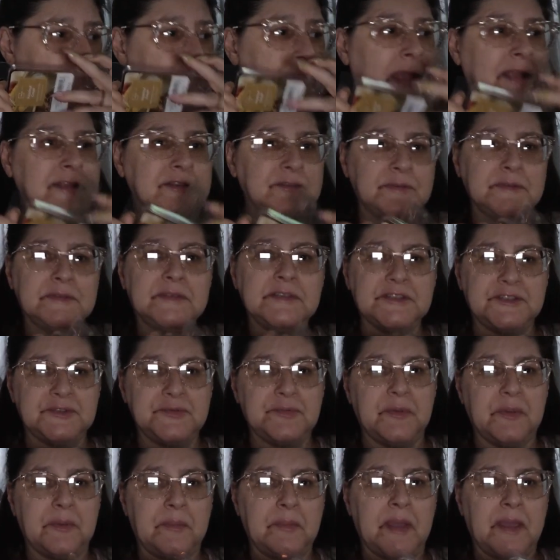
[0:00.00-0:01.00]
That's what
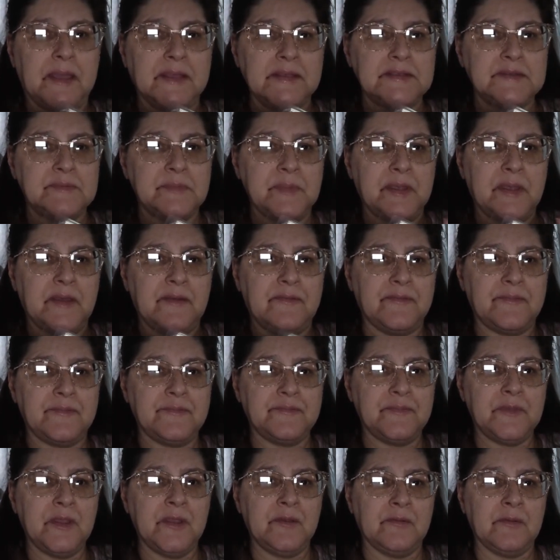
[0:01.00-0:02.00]
this reminds me of.
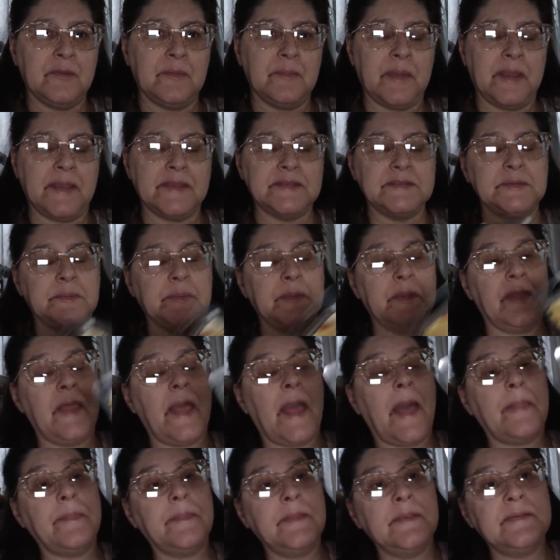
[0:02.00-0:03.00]
It reminds me of
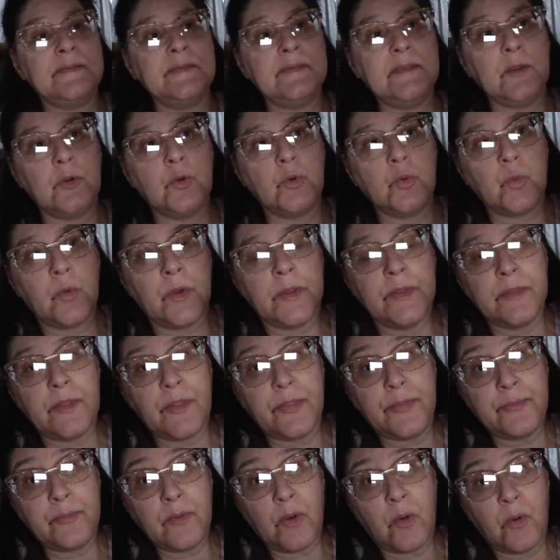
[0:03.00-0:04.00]
that. This is a good
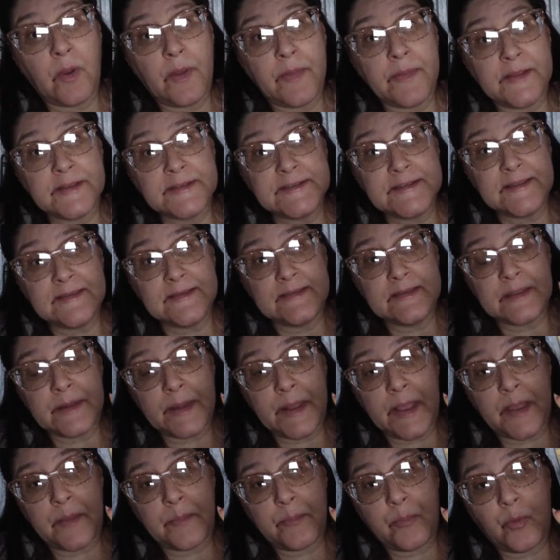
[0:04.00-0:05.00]
one. The throw on this is
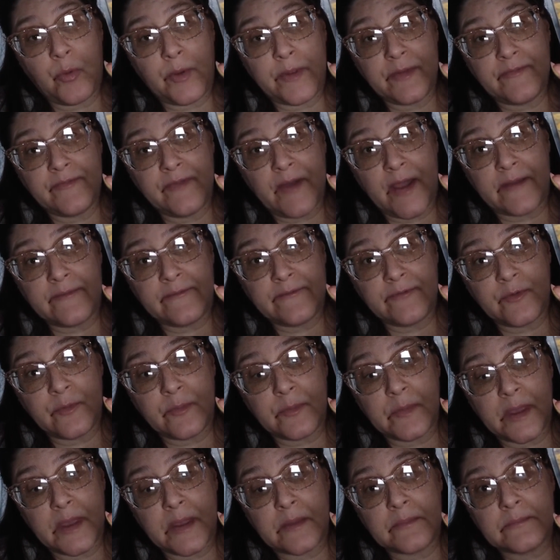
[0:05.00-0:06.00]
an 8.5
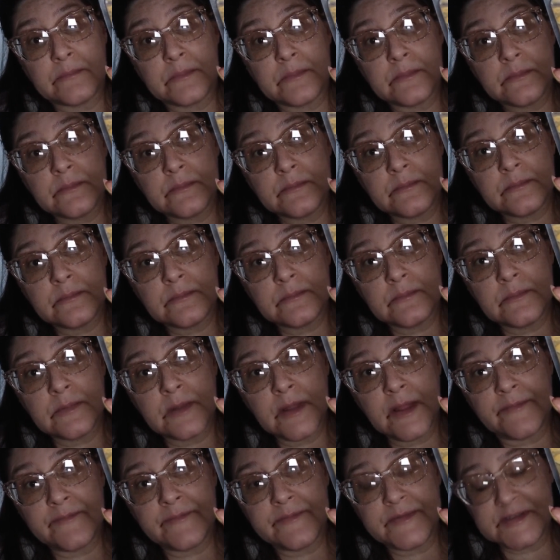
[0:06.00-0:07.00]
for me.
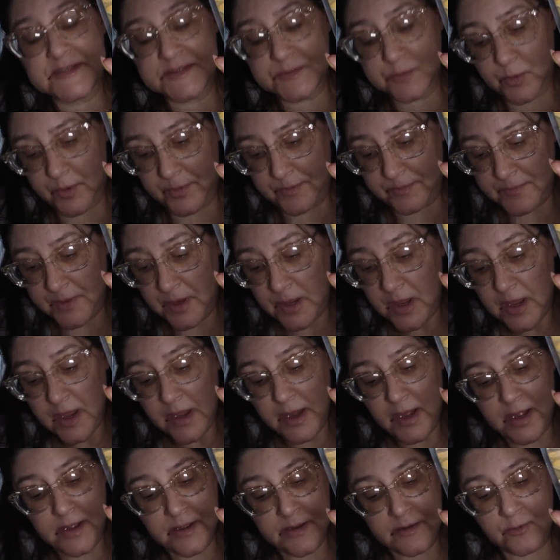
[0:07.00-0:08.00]
Love this one.
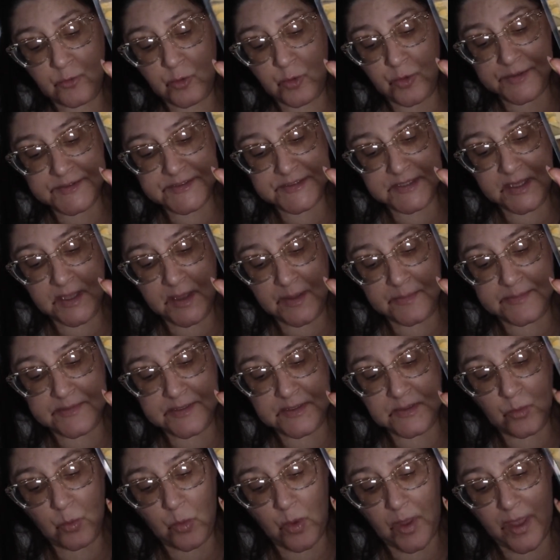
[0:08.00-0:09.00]
And, of course, it
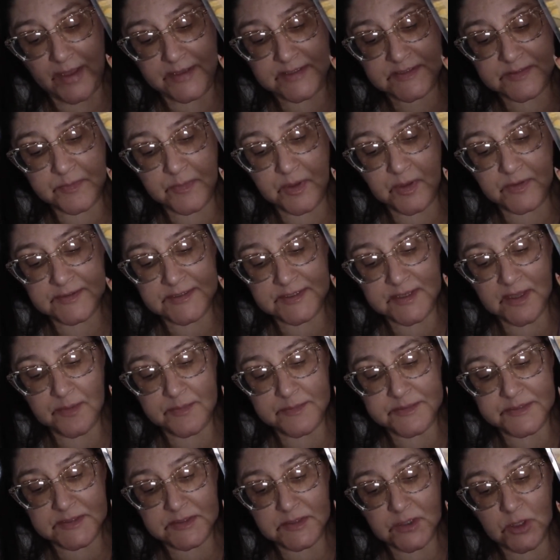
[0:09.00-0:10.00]
comes in the wax melts.
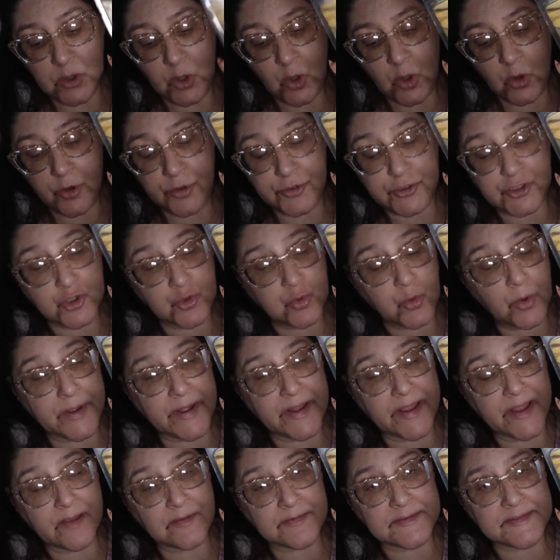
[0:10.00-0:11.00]
comes in the large
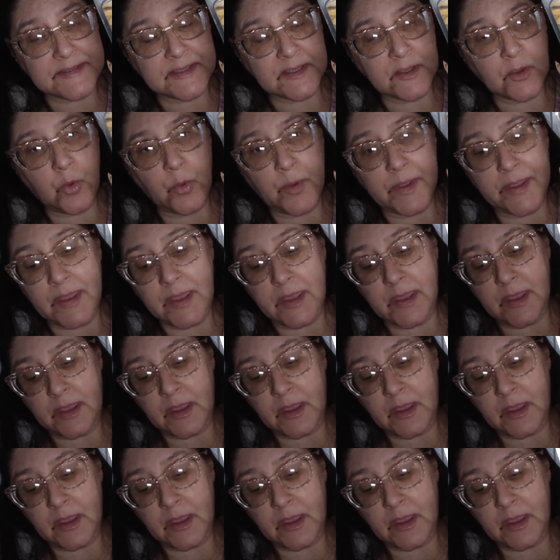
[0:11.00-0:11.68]
20-ounce single wick.